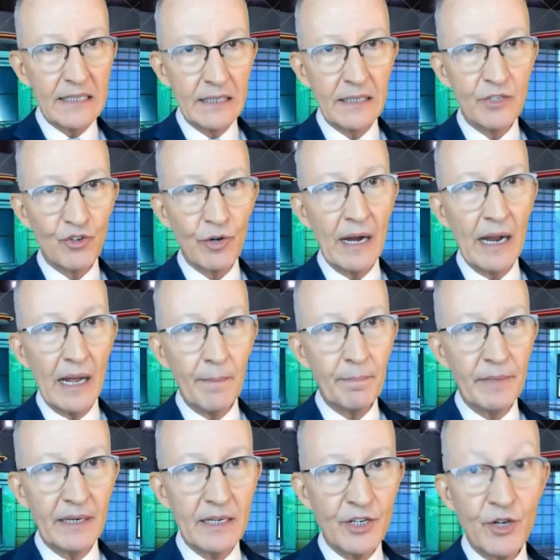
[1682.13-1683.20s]
a trap
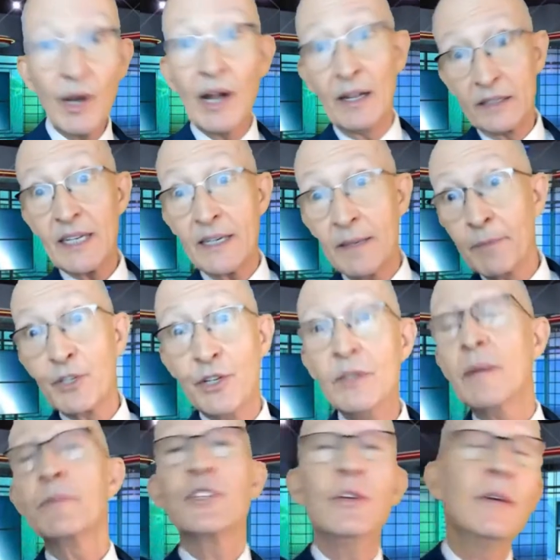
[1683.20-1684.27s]
because you know I'll take number two,
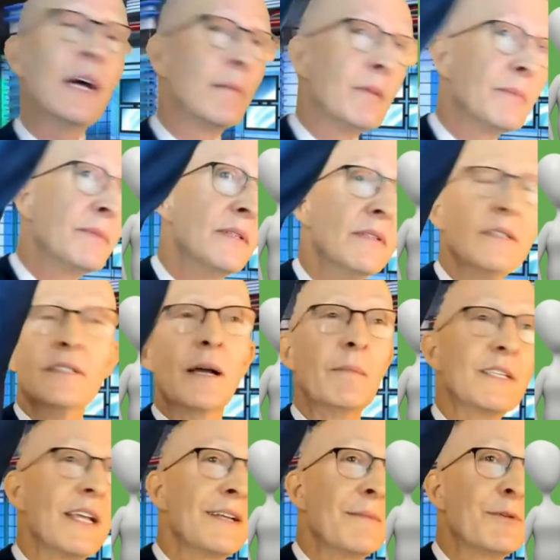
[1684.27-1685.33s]
number two. I'm gonna I'm going
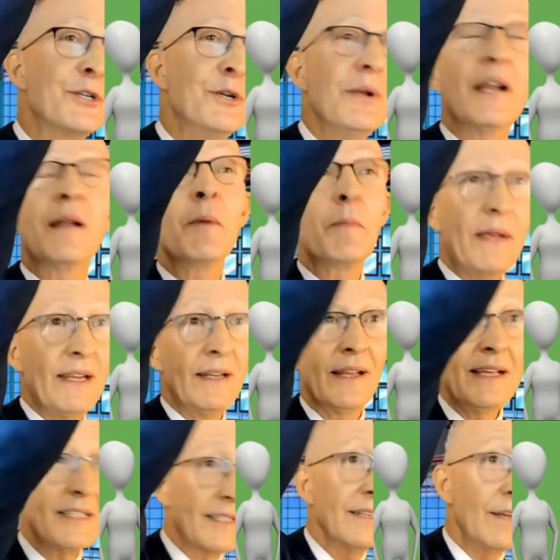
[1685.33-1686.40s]
to take number two. I'm going to pay you
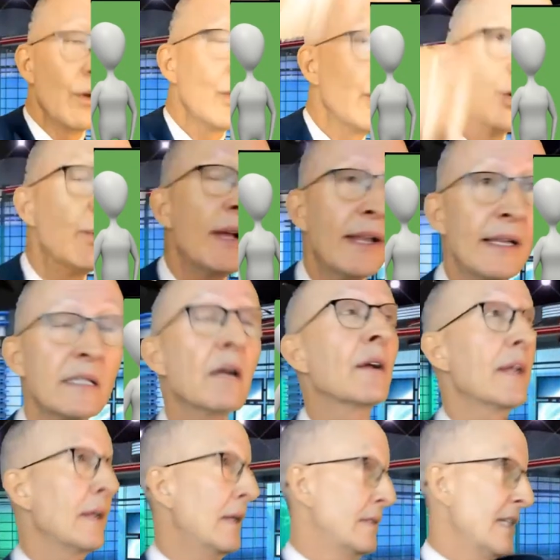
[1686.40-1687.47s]
less. No, you don't want less.
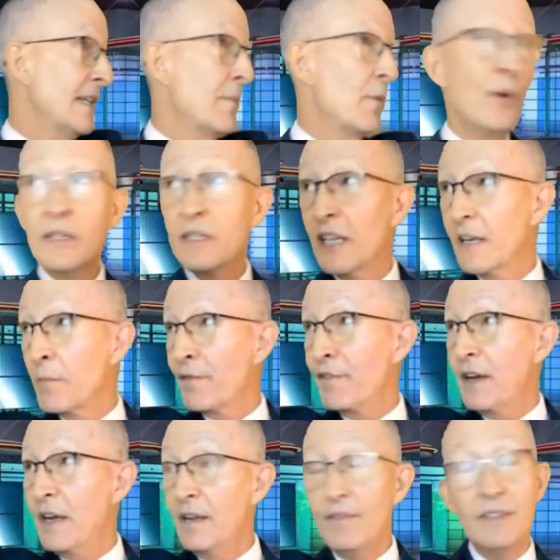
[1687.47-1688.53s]
Okay. I'll take number one, take number
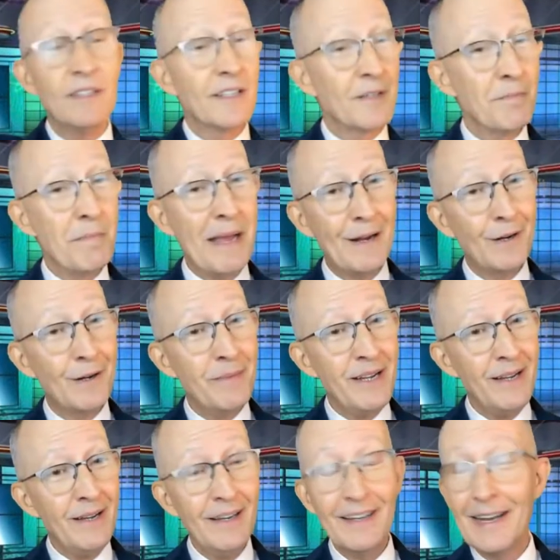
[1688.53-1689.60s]
five. It doesn't matter to
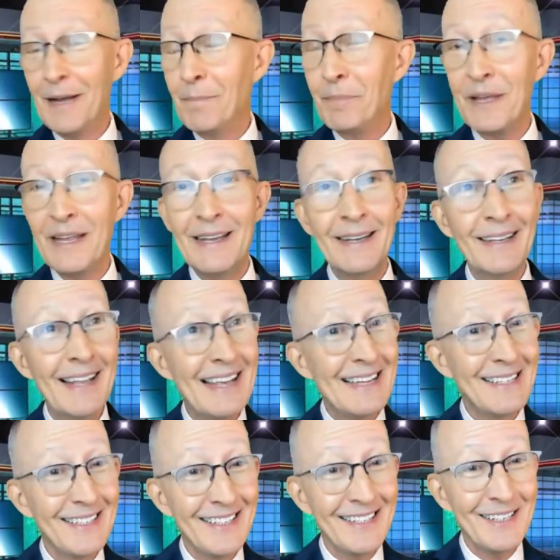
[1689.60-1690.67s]
me. I'm paying
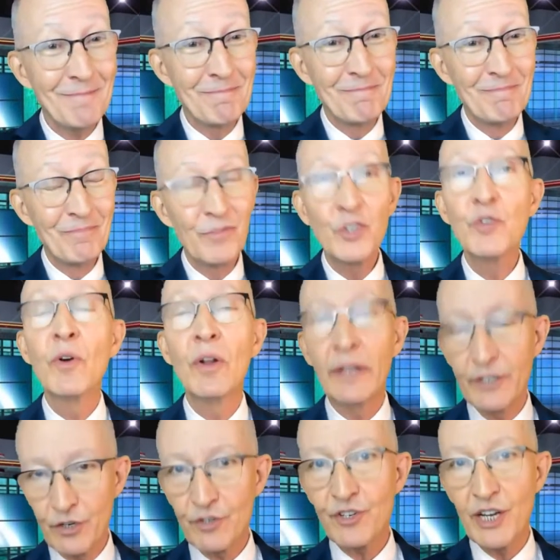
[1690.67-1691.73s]
less. You're all
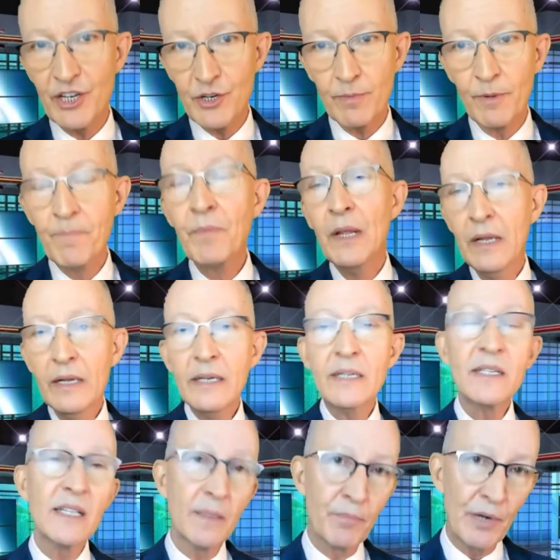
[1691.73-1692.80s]
interchangeable. You
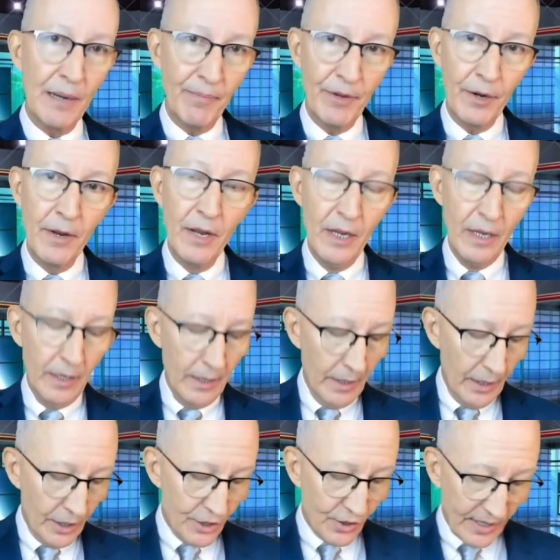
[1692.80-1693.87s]
see the problem there.
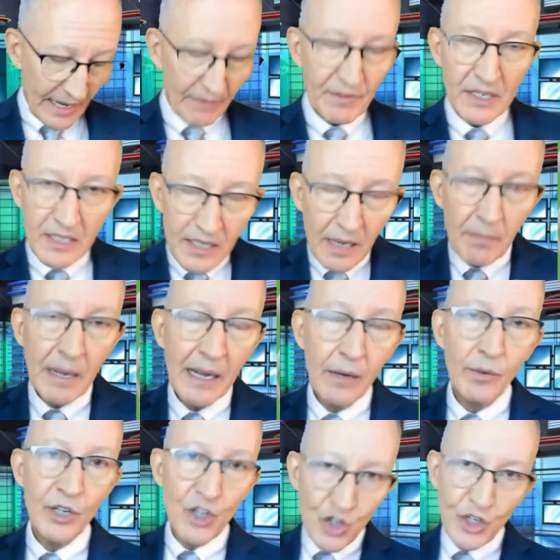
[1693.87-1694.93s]
So you have to somehow
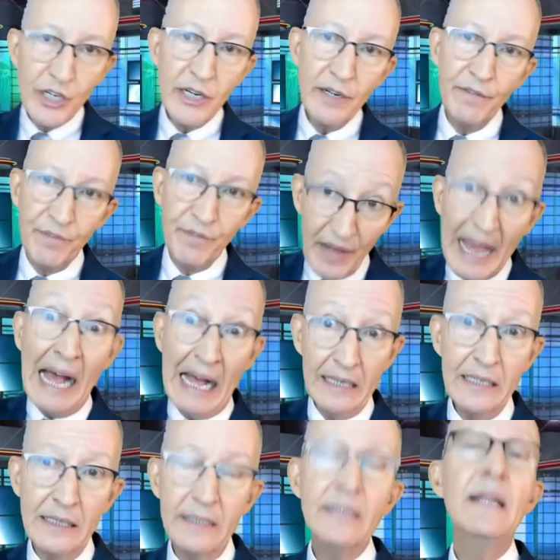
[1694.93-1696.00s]
achieve
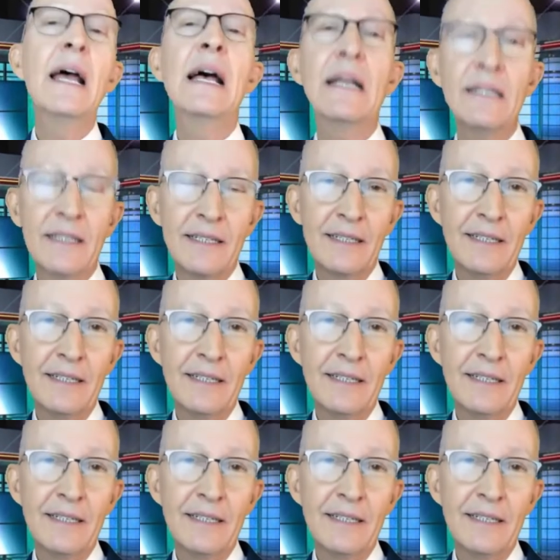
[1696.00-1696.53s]
that, yet